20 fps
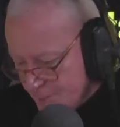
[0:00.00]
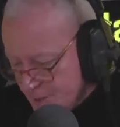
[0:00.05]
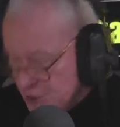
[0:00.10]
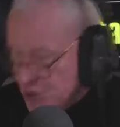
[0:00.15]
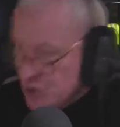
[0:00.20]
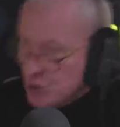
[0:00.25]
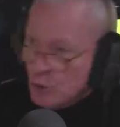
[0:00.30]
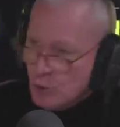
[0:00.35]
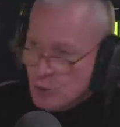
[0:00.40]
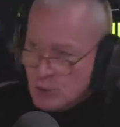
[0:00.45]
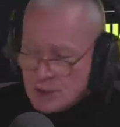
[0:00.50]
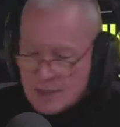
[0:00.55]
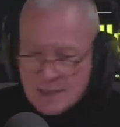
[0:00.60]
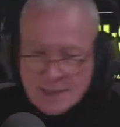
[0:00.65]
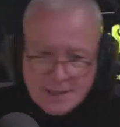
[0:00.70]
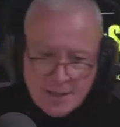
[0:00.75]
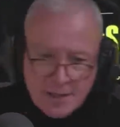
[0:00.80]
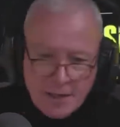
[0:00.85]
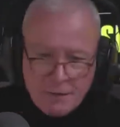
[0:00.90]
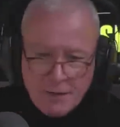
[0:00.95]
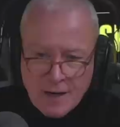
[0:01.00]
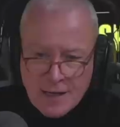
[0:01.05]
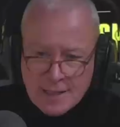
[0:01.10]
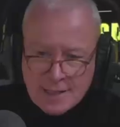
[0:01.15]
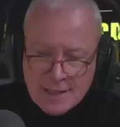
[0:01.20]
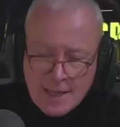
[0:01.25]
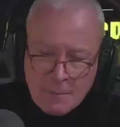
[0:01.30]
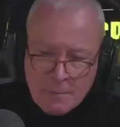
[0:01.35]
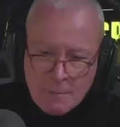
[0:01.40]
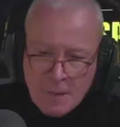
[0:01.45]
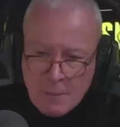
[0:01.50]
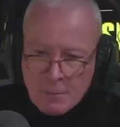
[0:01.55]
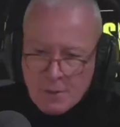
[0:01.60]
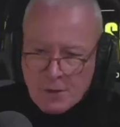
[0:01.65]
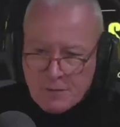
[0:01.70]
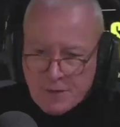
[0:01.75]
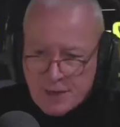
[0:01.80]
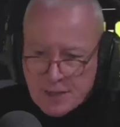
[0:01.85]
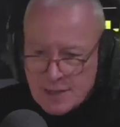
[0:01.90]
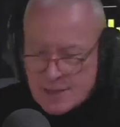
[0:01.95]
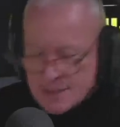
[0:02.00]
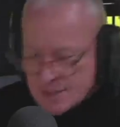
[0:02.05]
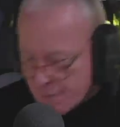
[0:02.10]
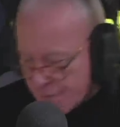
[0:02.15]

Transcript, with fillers: Joel Glazer, the very same member of the Glazer